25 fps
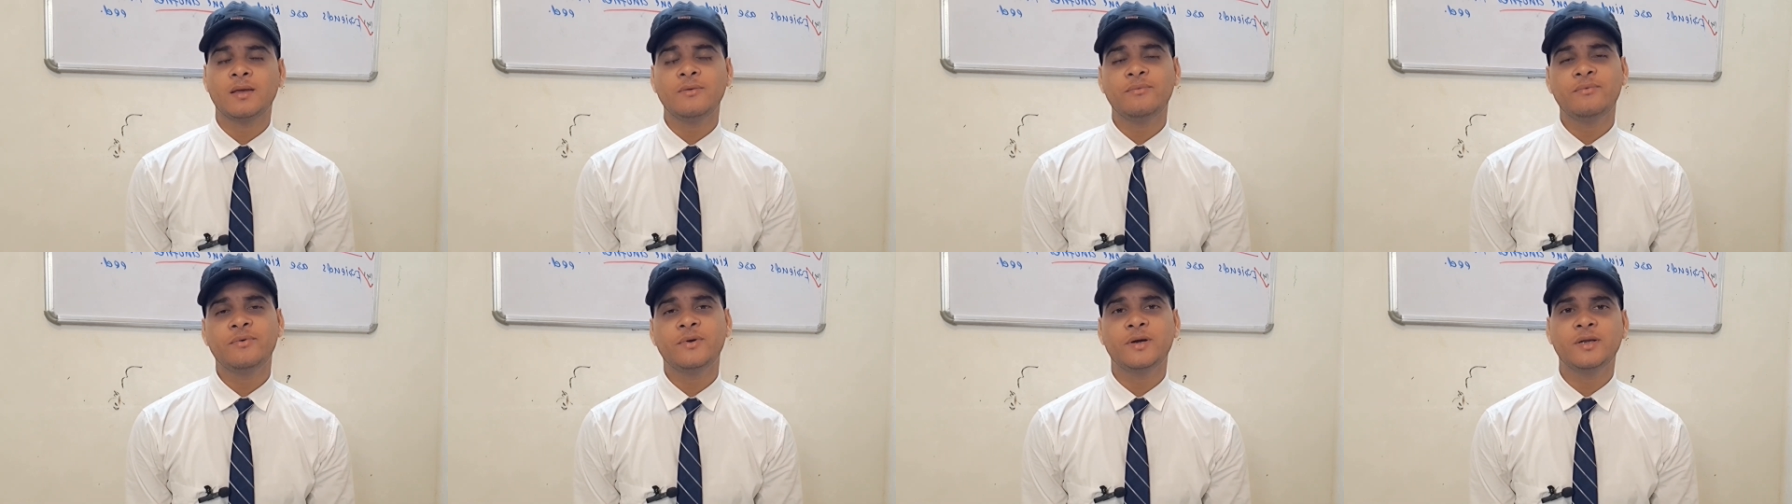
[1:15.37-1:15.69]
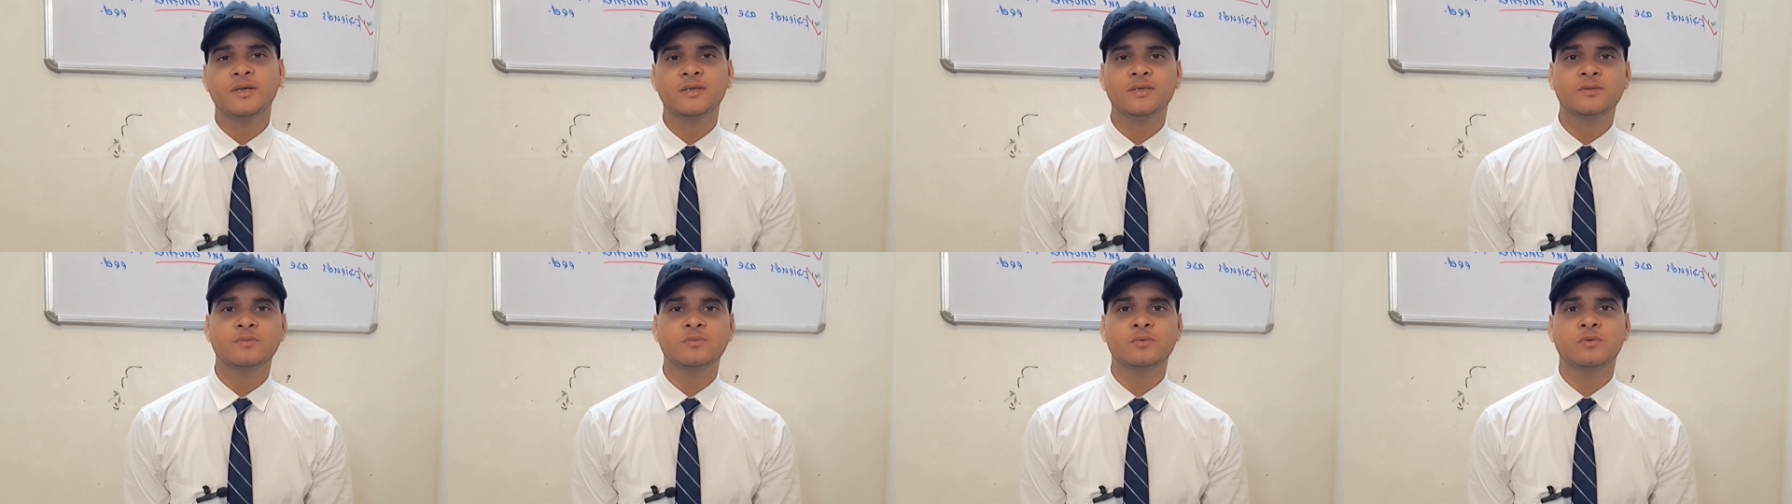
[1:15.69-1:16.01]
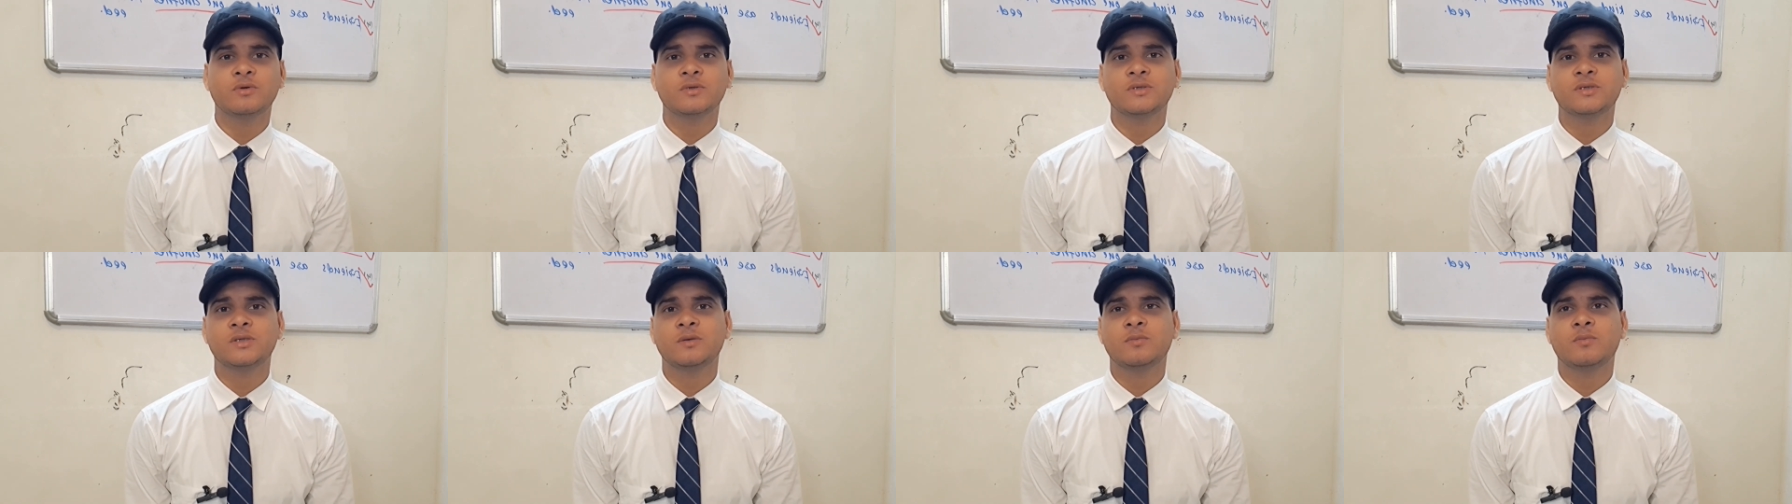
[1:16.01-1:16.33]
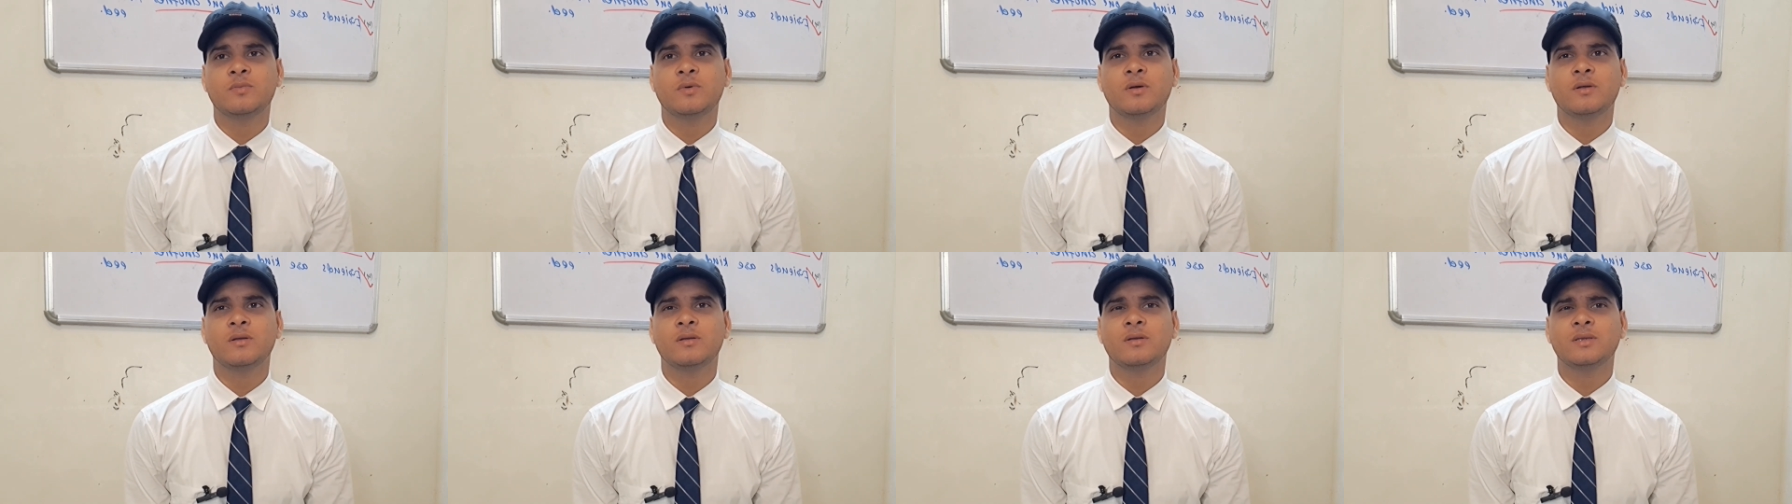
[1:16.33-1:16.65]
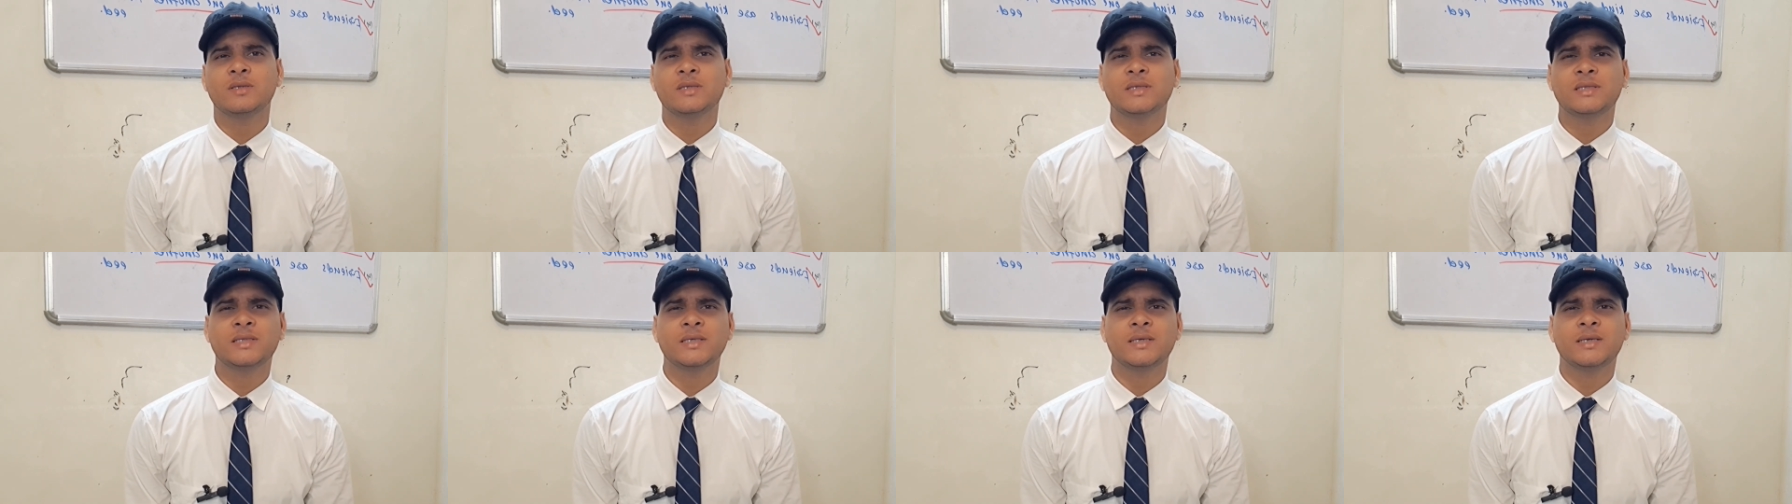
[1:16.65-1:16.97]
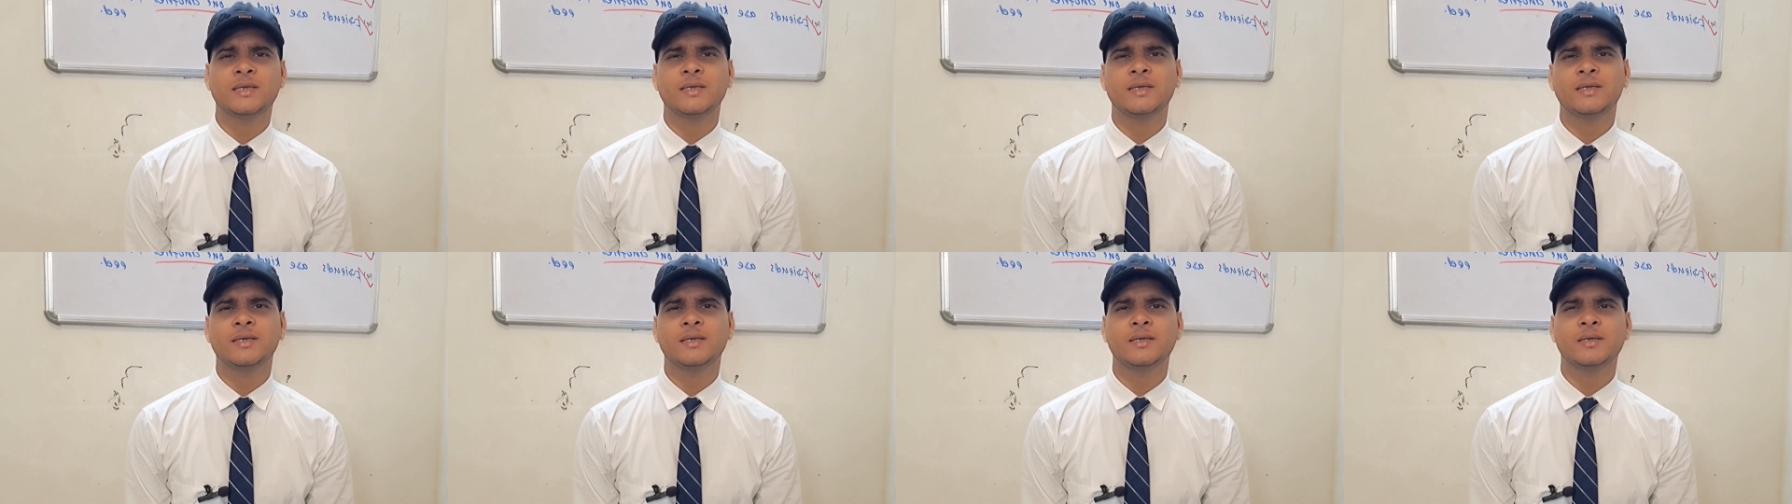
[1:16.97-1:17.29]
if it is possible,
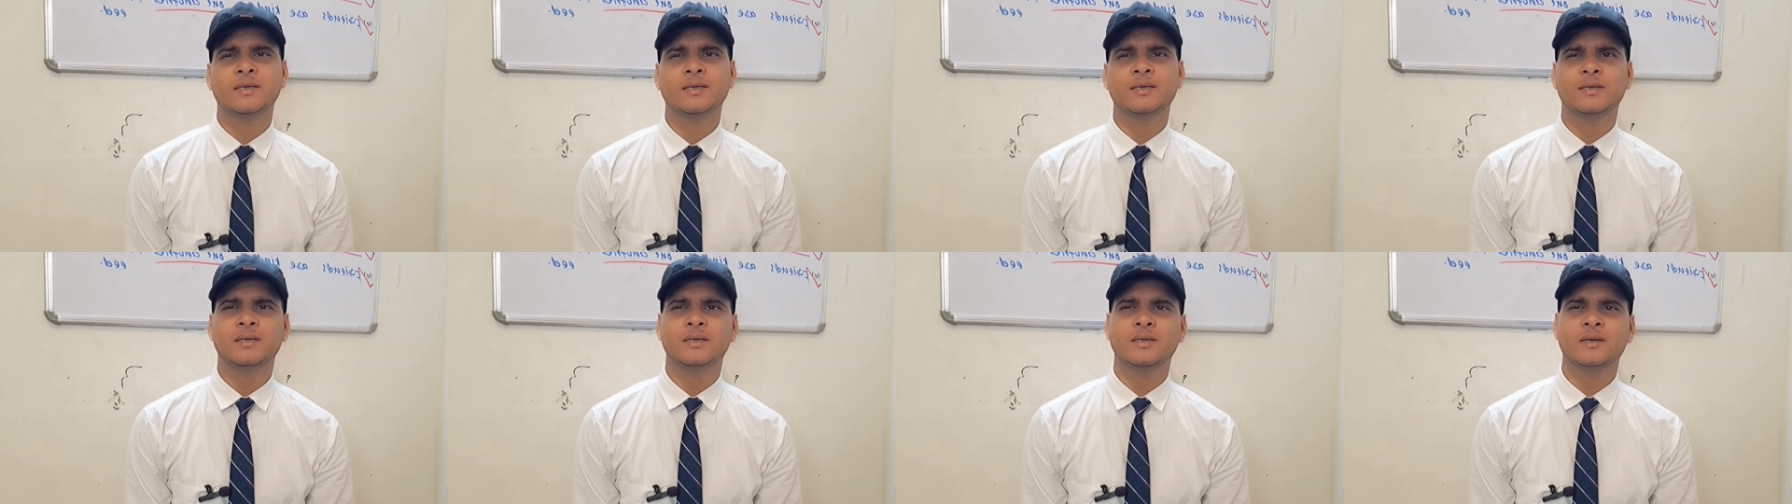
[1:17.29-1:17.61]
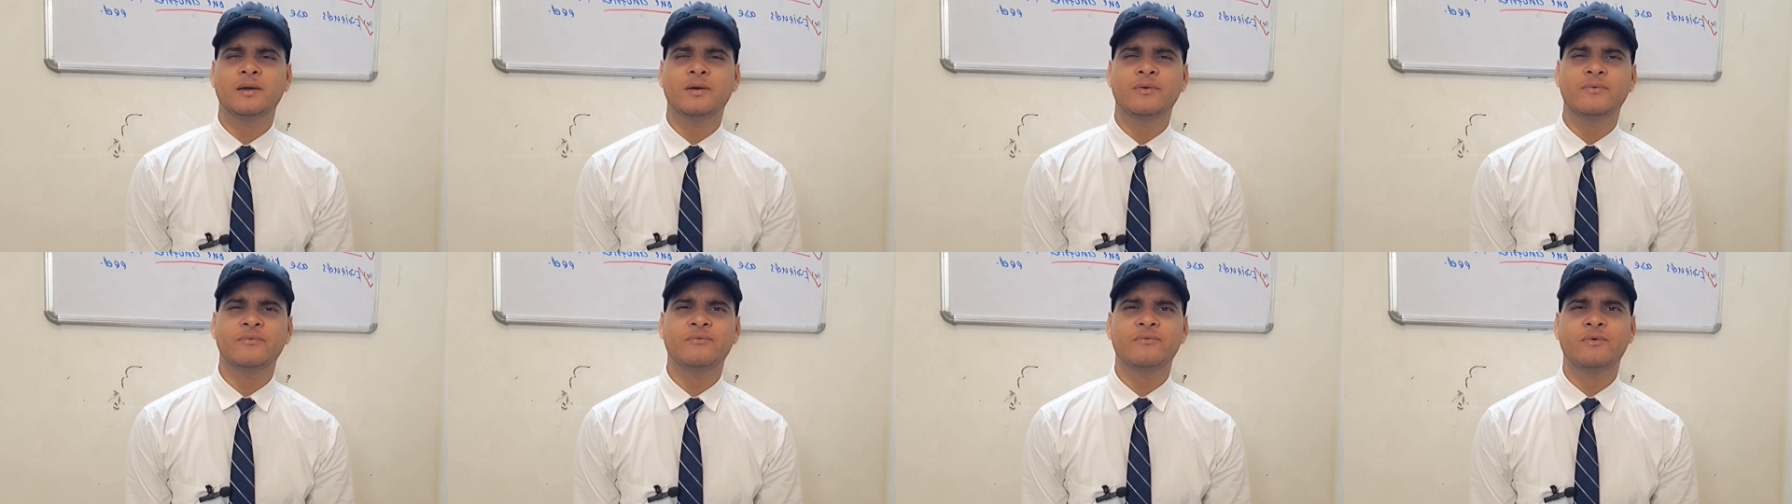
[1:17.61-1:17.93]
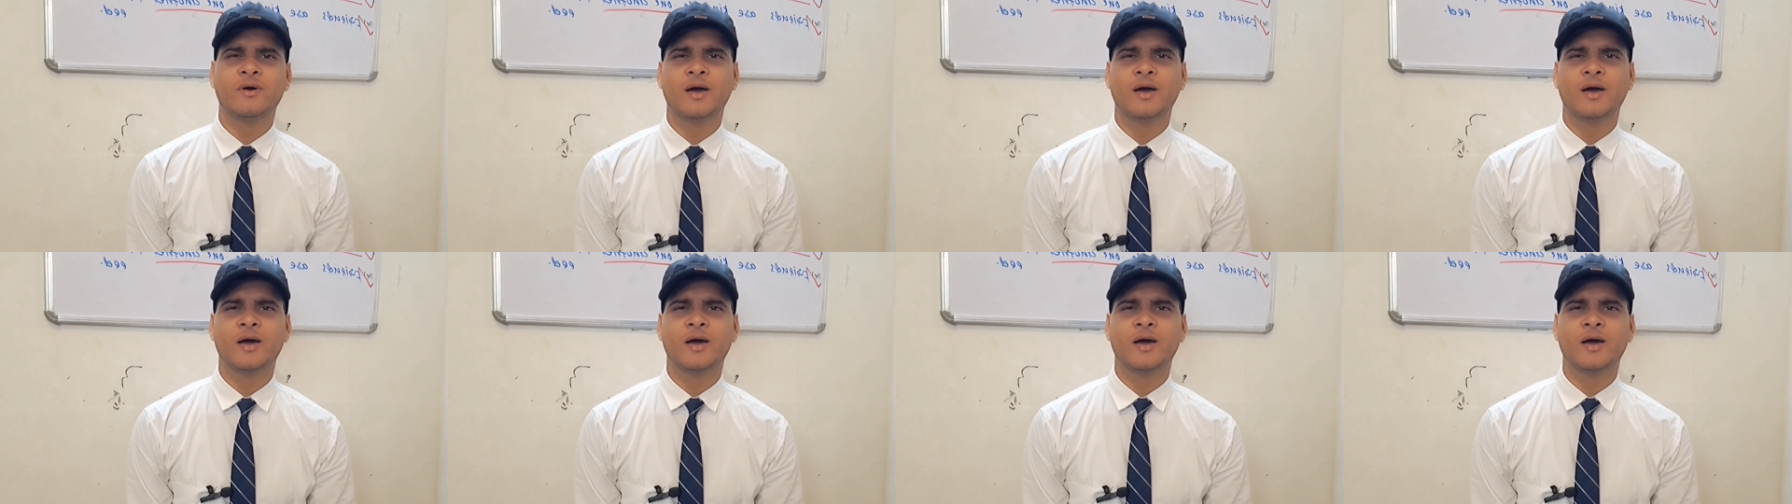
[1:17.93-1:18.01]
3 or